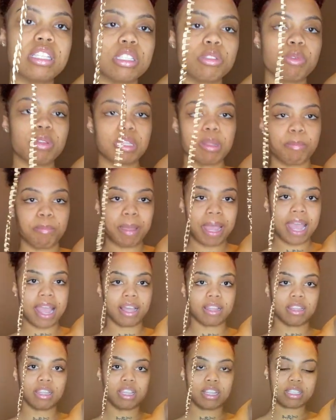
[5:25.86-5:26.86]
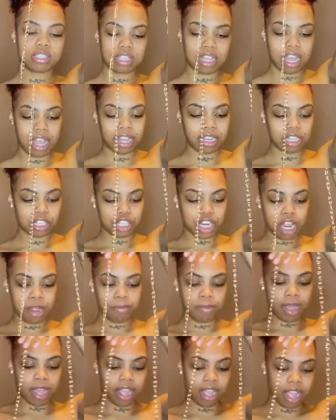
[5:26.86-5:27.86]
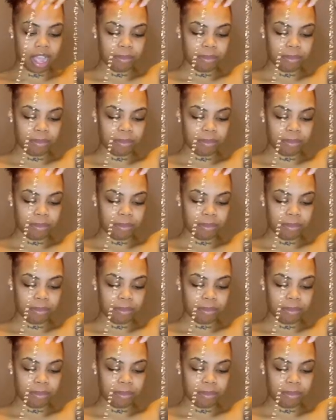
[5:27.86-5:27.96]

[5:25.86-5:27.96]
is what the bag looks like, chain bag.